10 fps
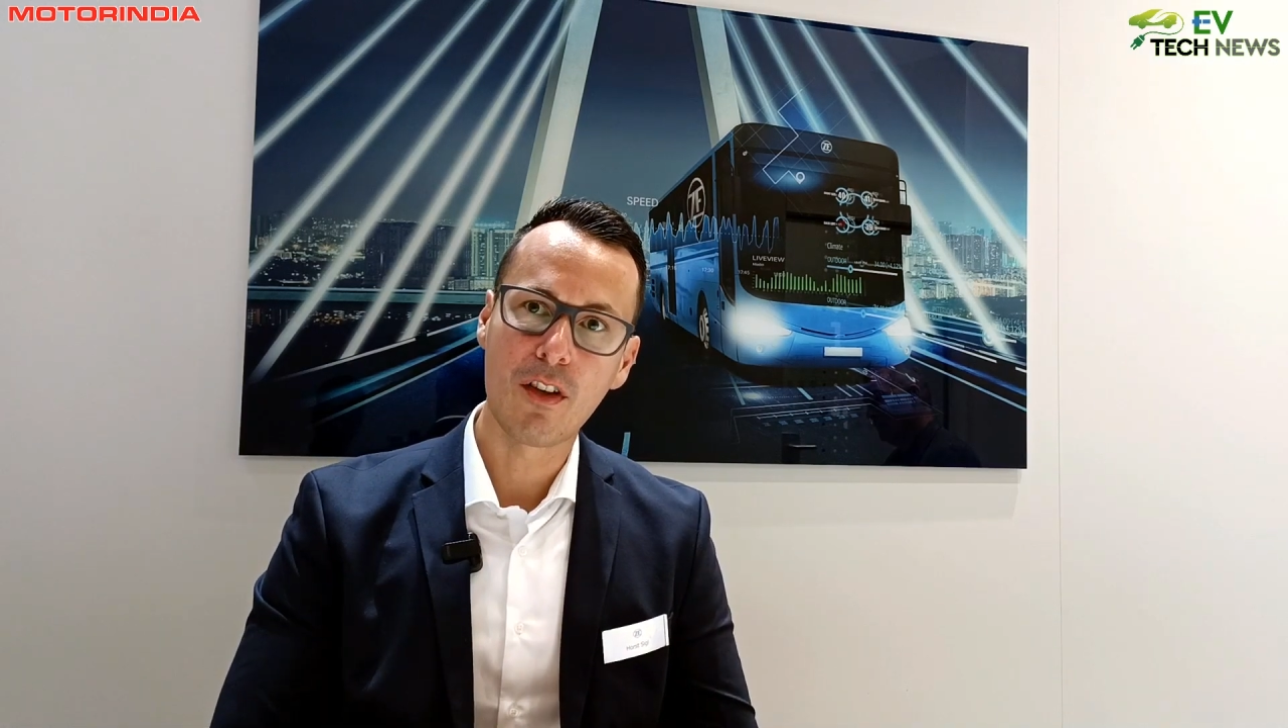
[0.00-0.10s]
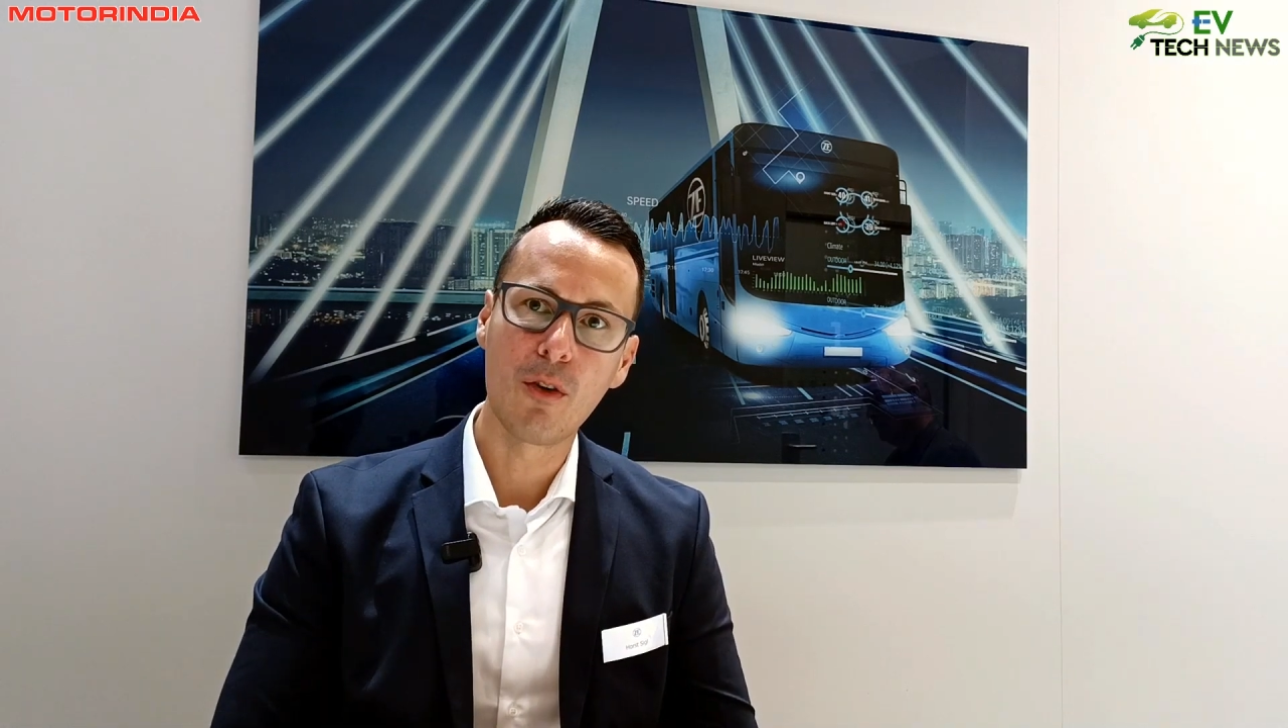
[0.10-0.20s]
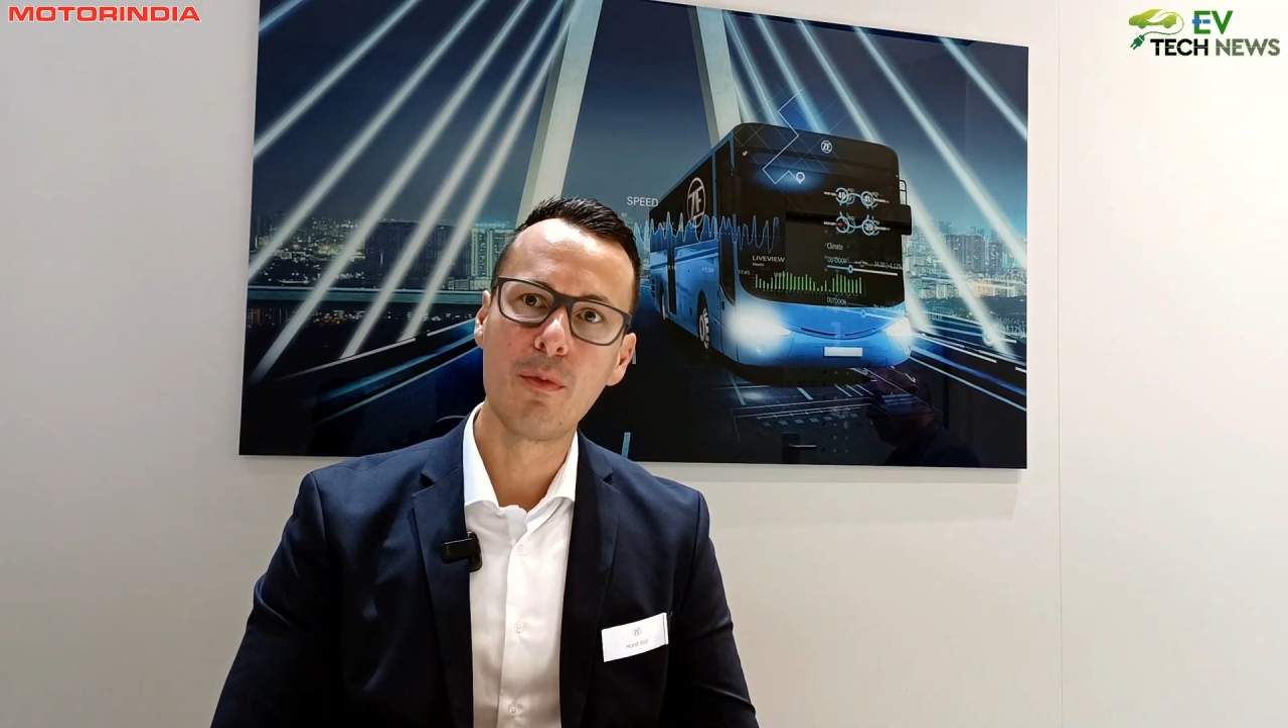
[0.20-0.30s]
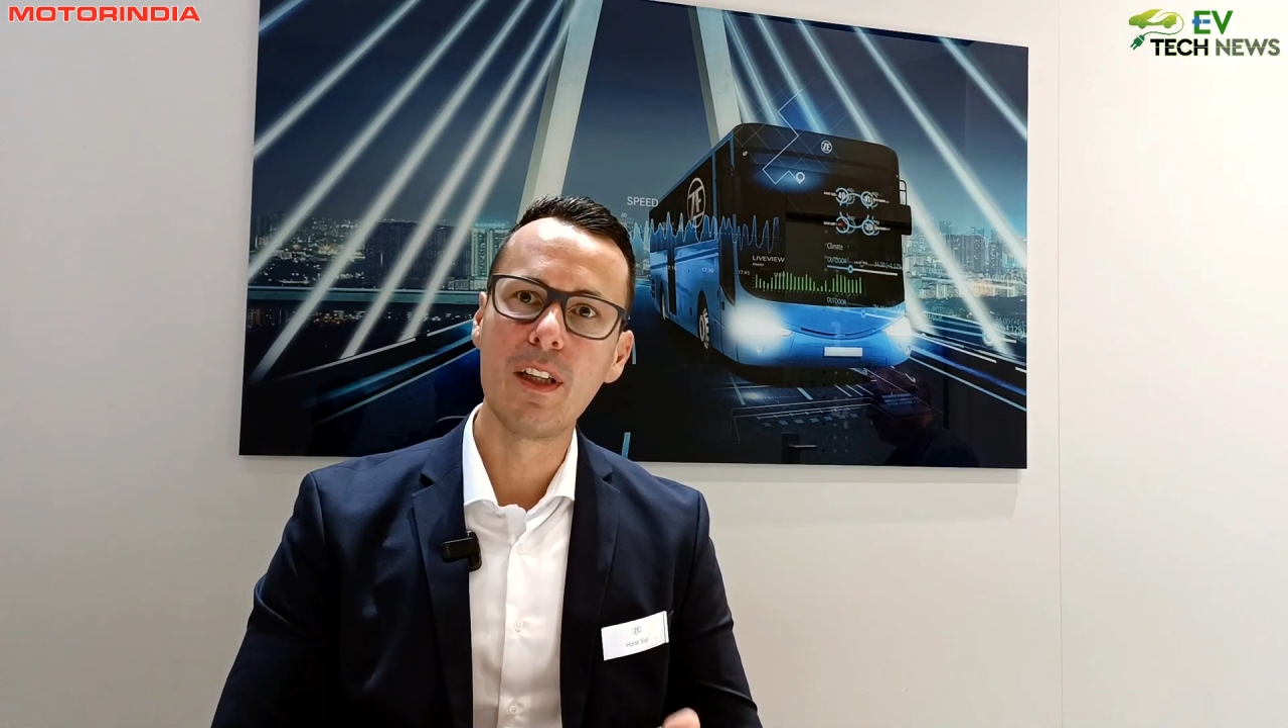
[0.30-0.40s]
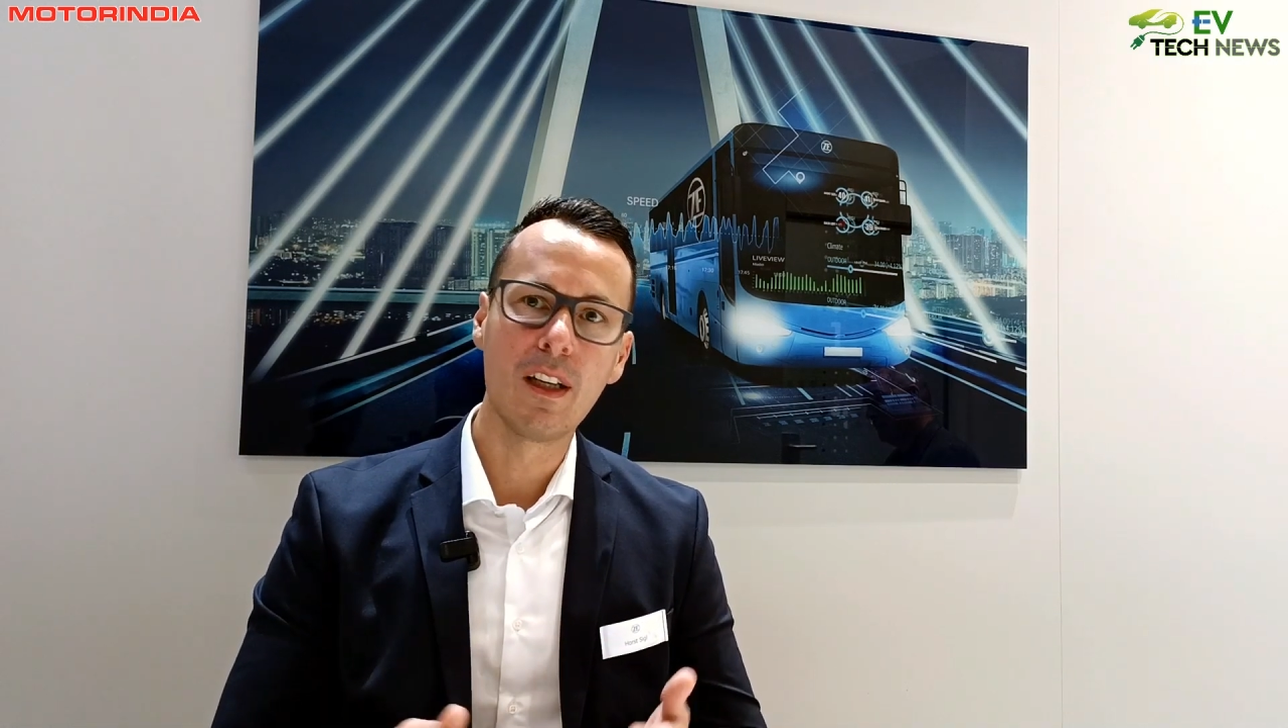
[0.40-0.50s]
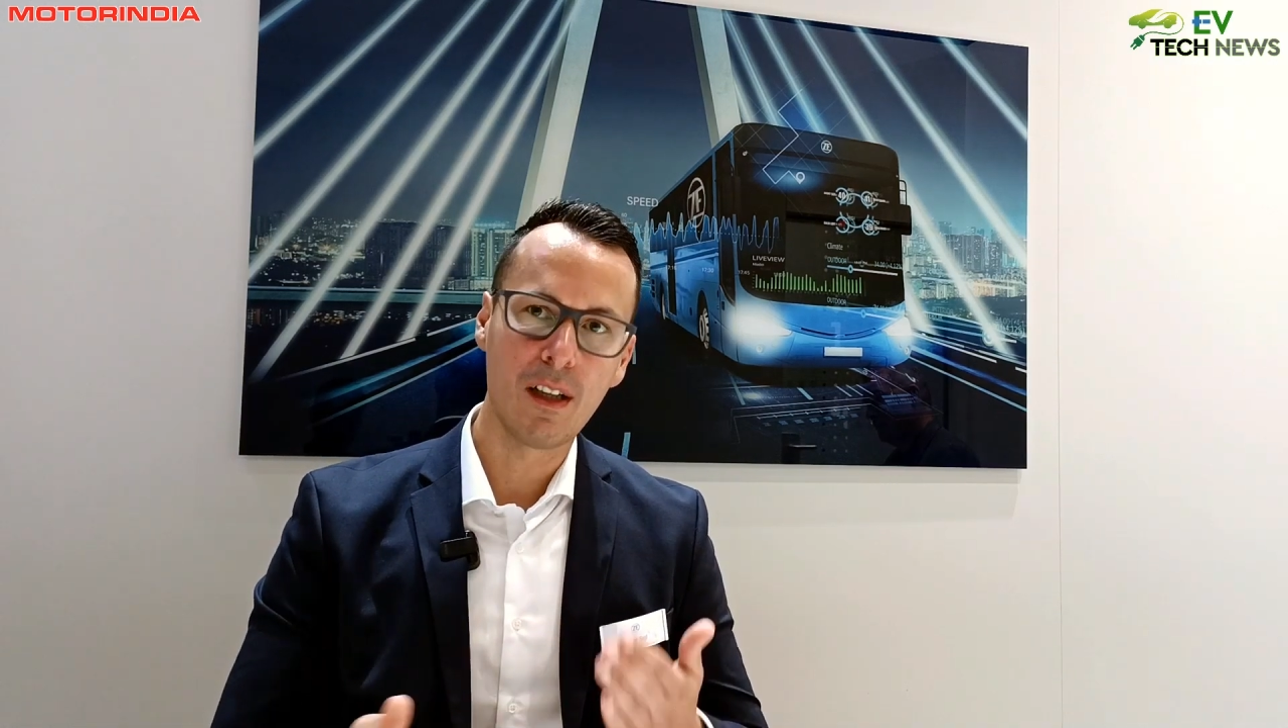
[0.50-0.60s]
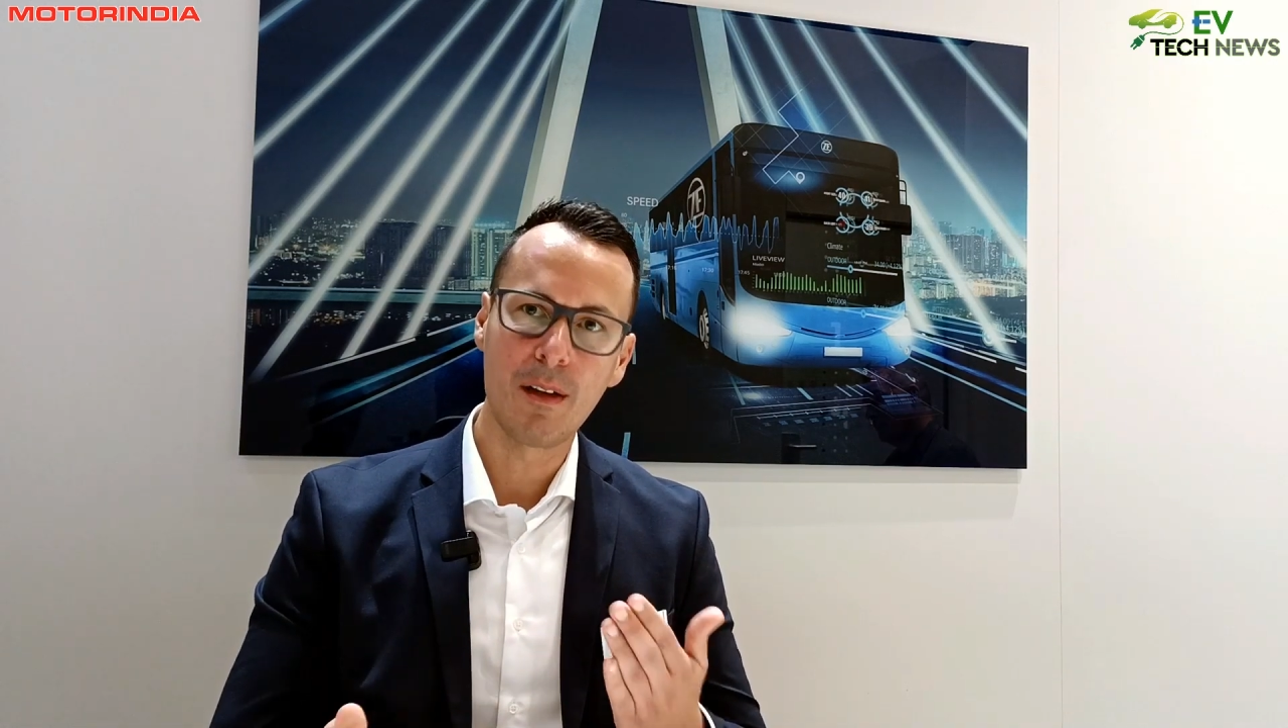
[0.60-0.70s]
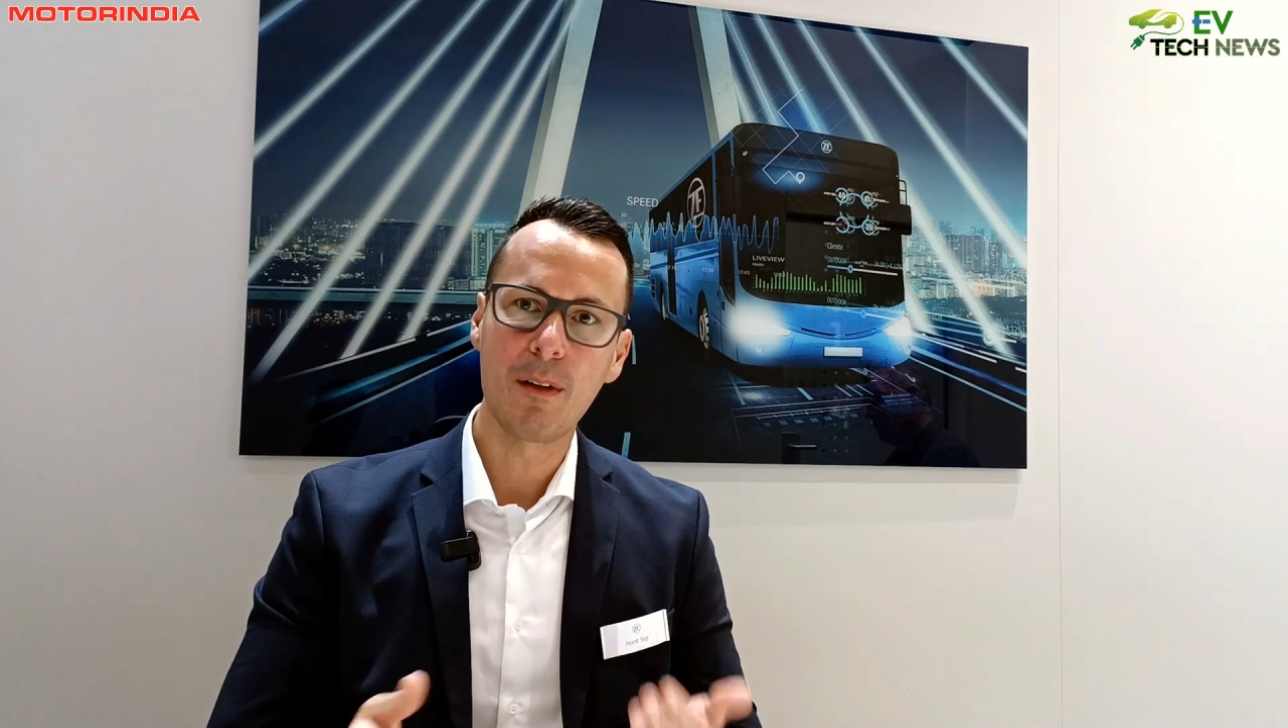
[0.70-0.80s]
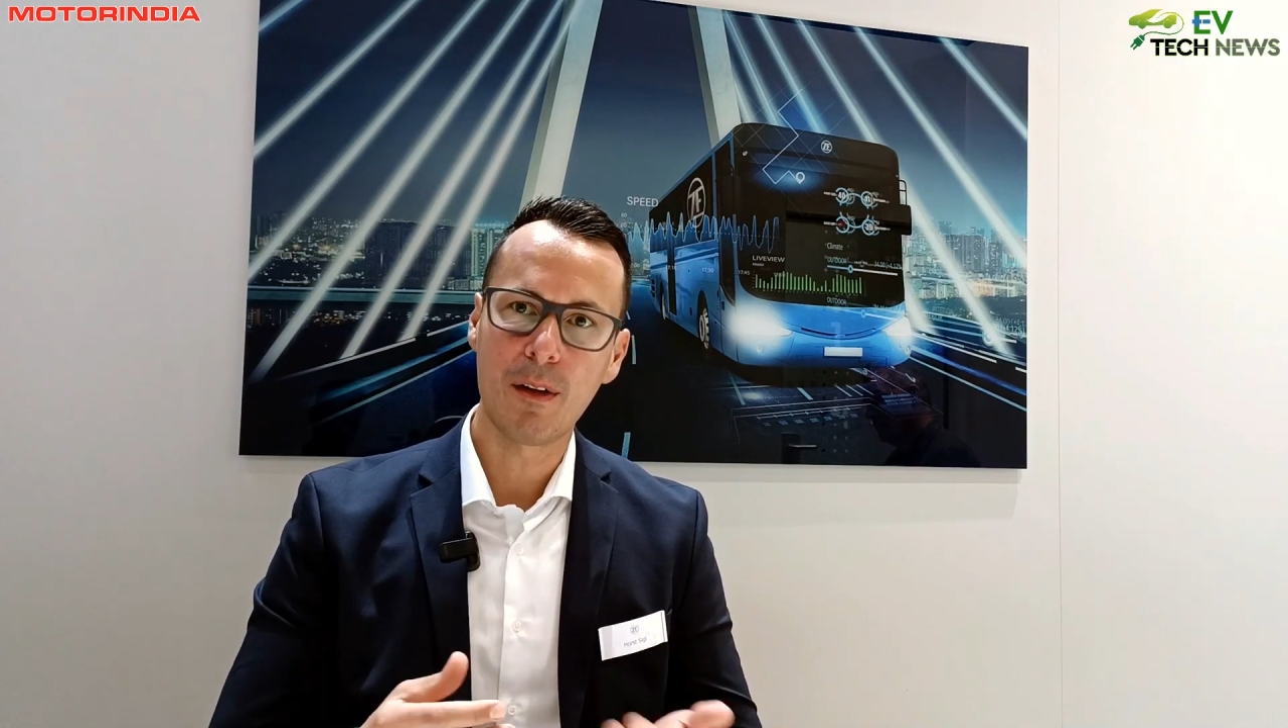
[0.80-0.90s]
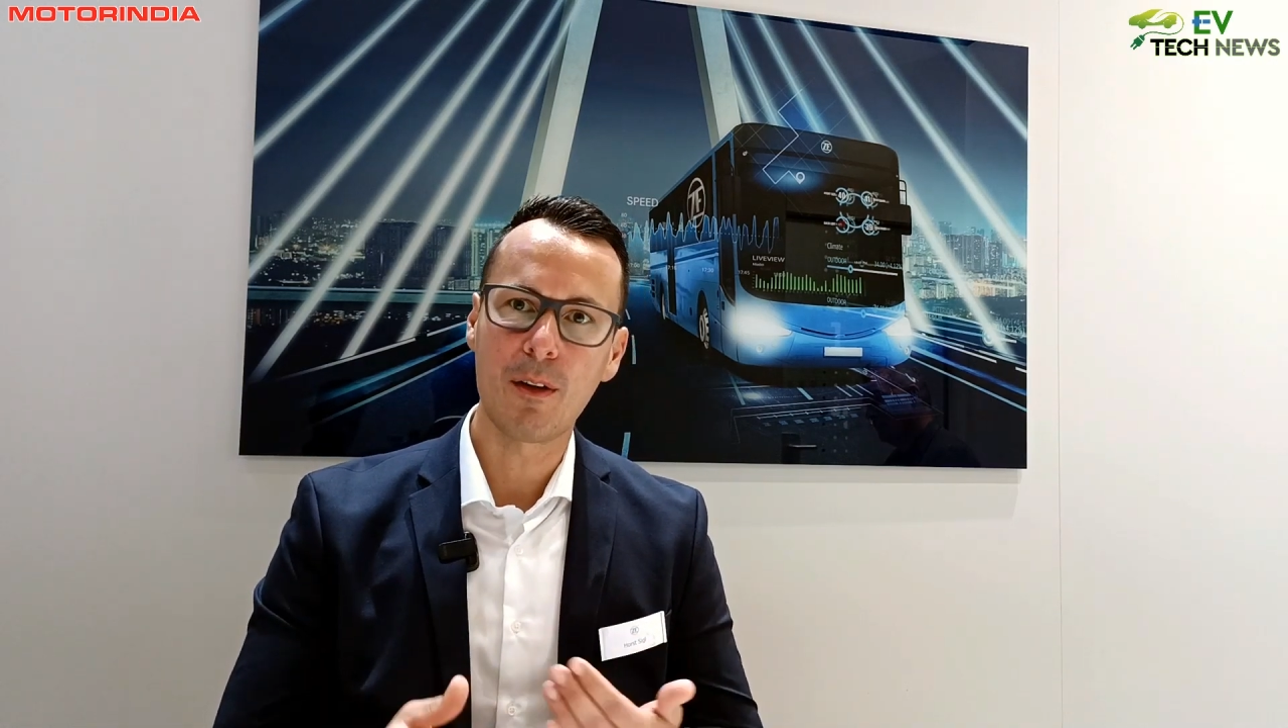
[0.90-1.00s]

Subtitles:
so we are